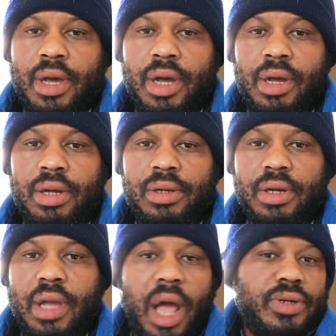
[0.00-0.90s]
And
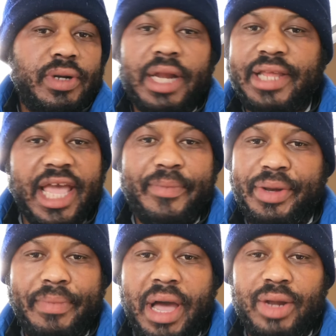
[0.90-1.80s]
the country that came
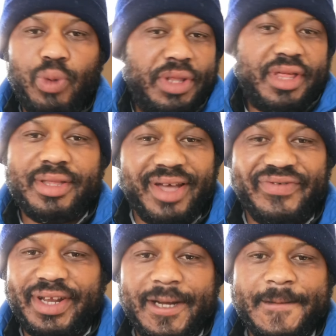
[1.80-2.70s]
in mind was South
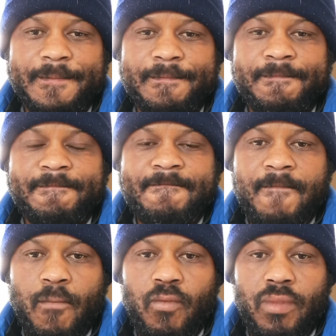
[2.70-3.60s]
Africa.
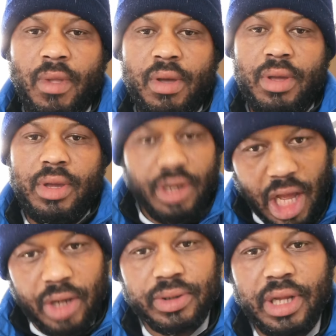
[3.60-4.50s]

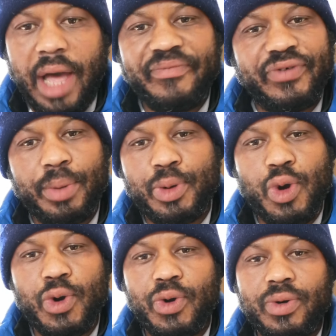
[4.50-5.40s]
Now I'm from
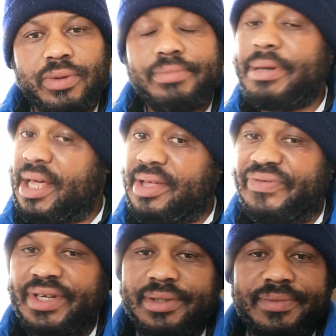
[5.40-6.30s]
Congo,
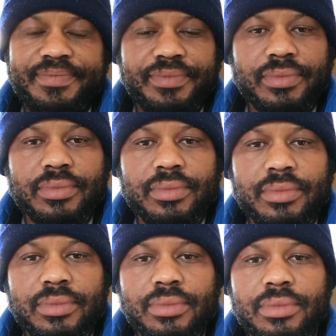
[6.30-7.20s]
Brazzaville.
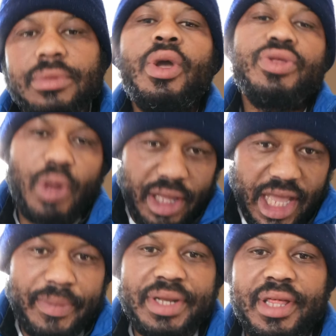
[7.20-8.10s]
So I
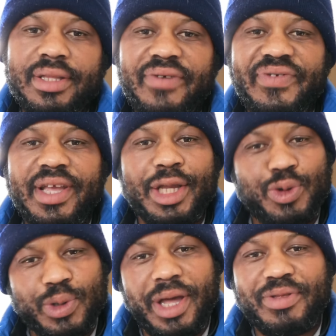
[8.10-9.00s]
came in South Africa
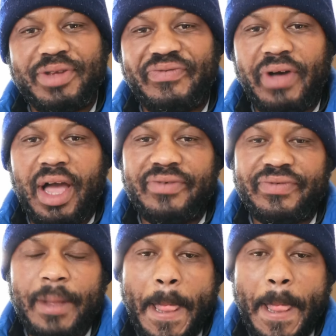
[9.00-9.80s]
in 2005.